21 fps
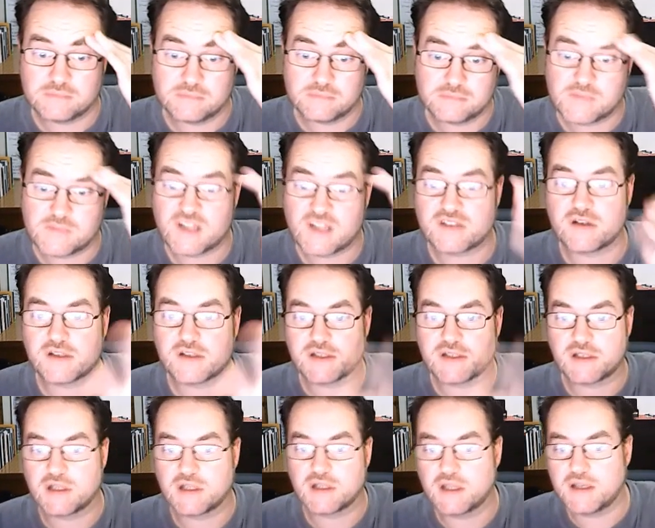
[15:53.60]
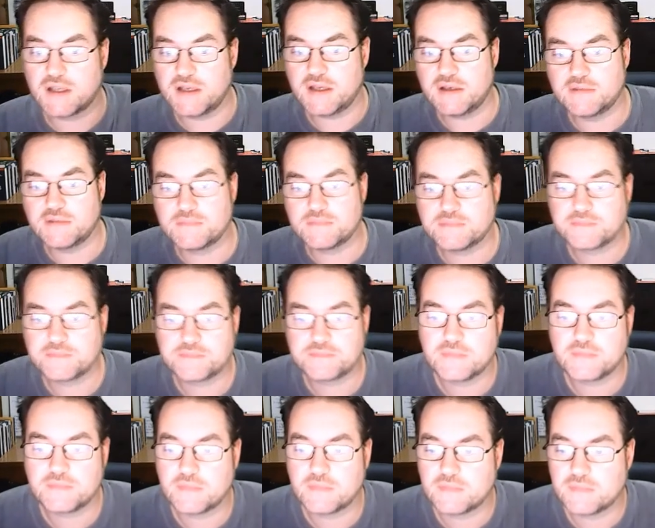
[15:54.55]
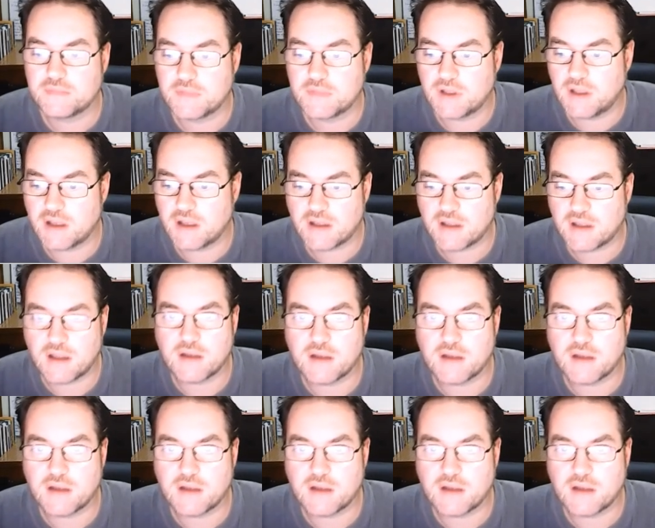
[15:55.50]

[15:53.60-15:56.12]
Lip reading: It's nice and clean. I like that.